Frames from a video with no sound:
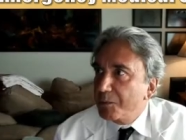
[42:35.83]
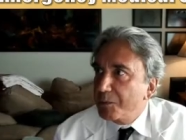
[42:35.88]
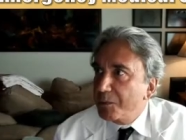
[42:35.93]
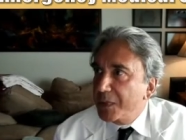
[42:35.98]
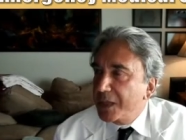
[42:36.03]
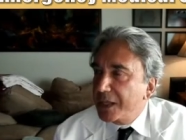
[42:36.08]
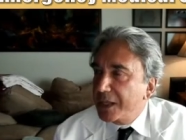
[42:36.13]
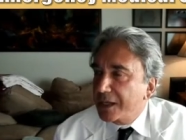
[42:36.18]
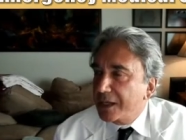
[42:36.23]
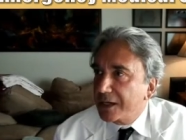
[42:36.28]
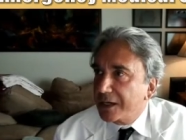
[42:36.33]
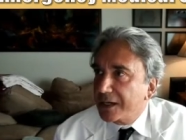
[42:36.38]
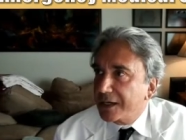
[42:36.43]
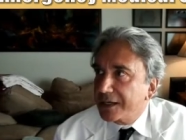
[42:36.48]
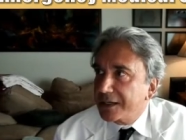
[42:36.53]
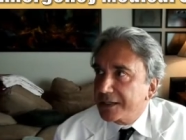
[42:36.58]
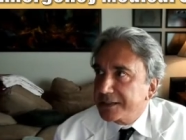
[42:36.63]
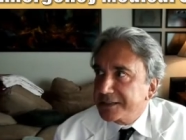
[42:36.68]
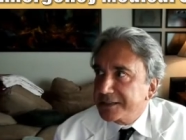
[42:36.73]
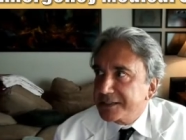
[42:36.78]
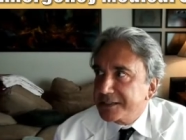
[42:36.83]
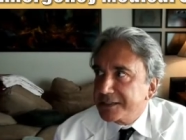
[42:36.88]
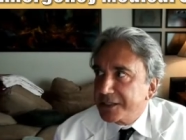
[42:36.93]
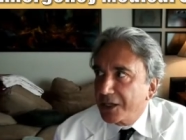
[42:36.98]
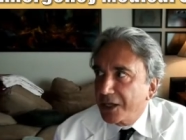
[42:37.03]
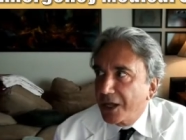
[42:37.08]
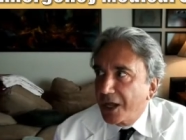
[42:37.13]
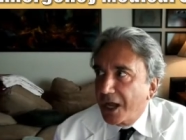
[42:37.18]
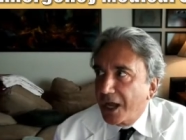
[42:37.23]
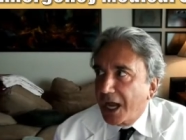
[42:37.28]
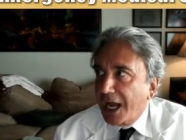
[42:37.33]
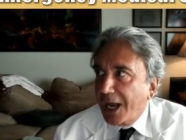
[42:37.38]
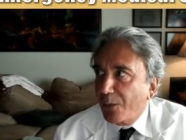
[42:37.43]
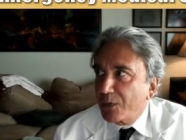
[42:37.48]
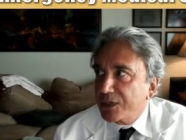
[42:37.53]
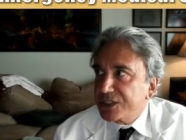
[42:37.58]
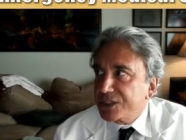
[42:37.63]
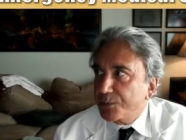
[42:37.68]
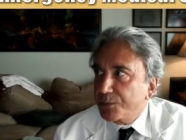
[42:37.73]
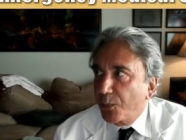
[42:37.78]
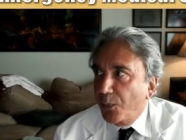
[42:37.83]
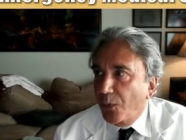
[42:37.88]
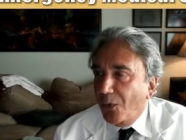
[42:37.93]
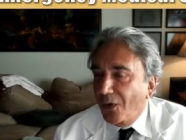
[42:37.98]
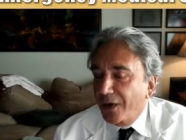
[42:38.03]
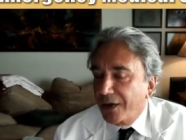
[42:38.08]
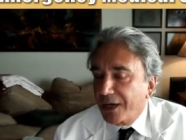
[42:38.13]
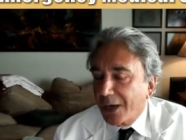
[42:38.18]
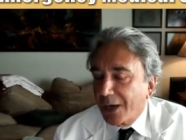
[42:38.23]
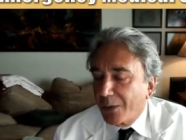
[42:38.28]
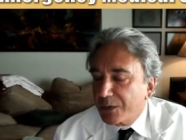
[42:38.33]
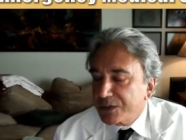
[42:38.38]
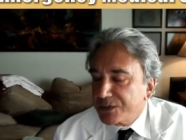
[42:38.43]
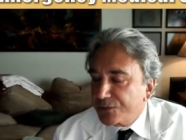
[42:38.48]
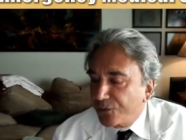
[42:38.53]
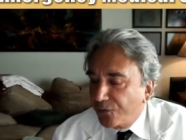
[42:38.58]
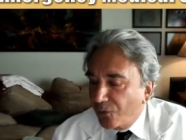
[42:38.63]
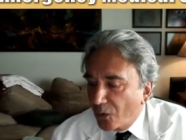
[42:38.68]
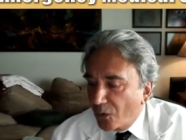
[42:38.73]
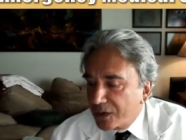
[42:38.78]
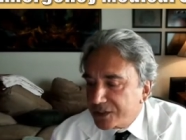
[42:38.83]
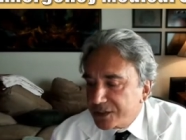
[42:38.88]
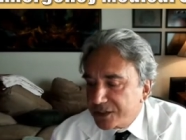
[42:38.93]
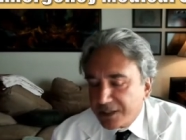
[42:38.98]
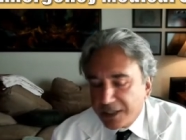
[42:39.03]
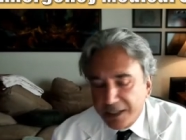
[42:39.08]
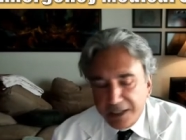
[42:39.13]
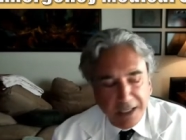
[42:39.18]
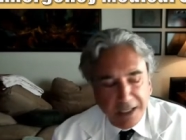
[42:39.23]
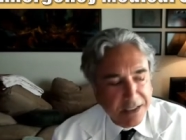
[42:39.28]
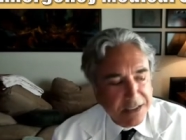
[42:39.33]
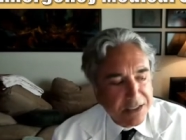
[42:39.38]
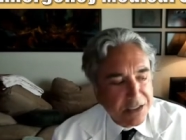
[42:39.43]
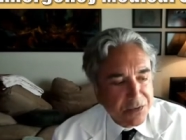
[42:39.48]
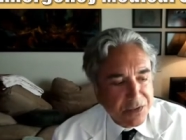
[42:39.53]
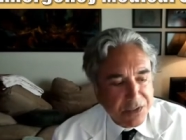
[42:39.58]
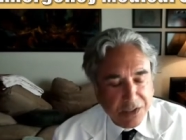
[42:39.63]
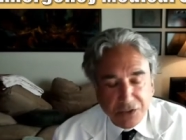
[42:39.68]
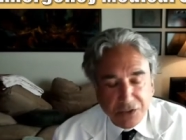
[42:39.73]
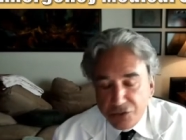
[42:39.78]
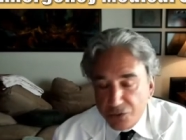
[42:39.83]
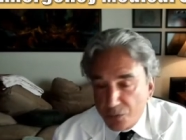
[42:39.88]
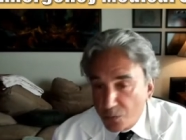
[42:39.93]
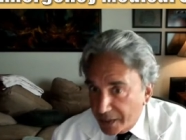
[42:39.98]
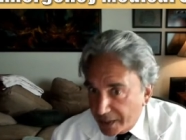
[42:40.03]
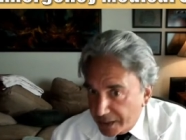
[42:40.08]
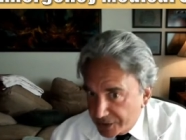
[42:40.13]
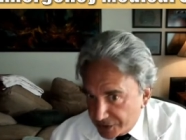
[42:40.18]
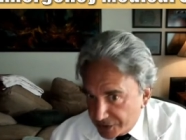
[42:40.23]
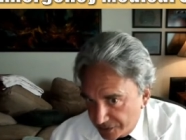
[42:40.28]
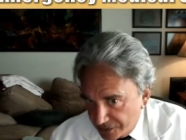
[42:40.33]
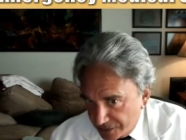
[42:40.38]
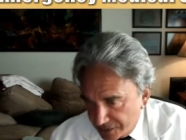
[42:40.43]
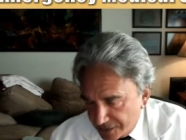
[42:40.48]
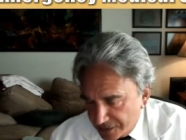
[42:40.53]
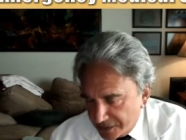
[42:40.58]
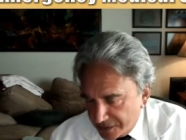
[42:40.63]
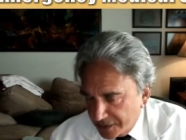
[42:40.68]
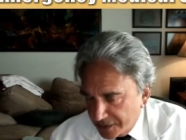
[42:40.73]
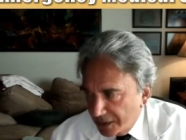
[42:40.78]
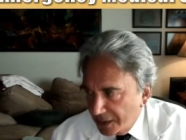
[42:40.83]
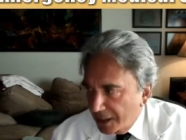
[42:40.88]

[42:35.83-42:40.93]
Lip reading: because I was forced into situations